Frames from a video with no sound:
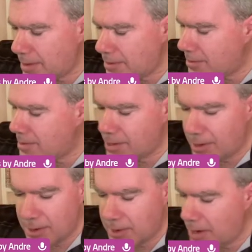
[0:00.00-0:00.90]

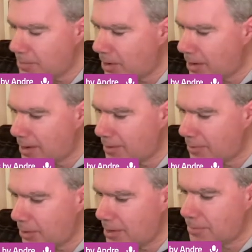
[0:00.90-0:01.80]
Still a great market
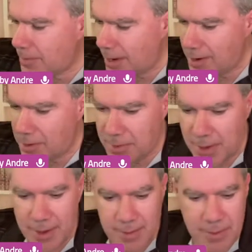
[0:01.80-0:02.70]
for it, but I don't
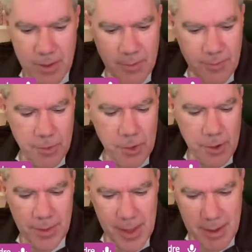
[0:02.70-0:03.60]
think
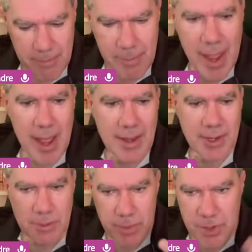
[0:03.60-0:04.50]
for the
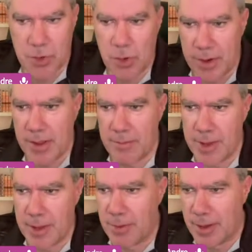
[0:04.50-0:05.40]
mass majority of
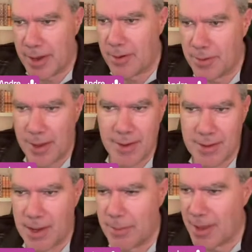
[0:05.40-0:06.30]
people, I don't think
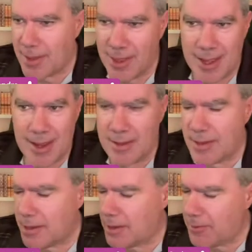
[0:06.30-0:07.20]
it's going to be a thing
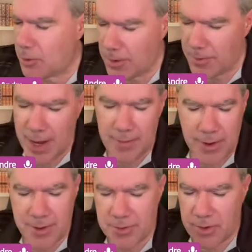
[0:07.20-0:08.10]
until 4 or 5
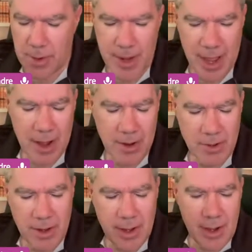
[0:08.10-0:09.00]
years from now
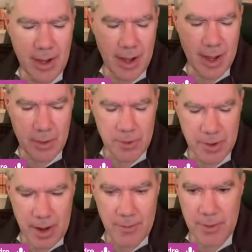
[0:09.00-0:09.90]

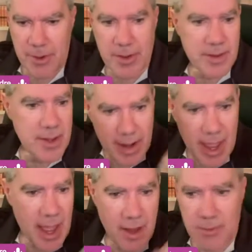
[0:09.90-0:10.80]
where everybody's going to
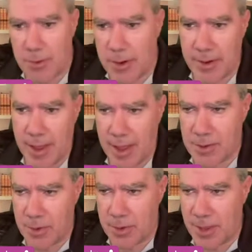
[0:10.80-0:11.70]
have one, that
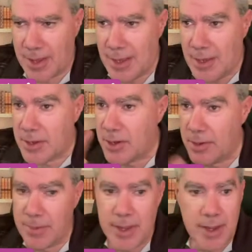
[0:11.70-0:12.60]
sort of thing.
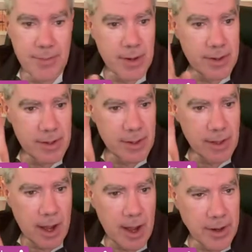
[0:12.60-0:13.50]
Could be even a little
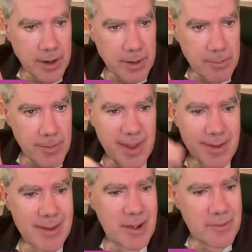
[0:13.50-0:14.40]
longer
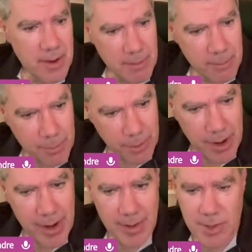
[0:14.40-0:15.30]
because of
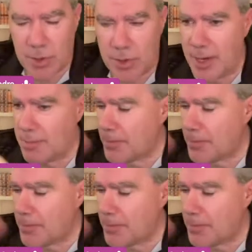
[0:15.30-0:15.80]
price, right?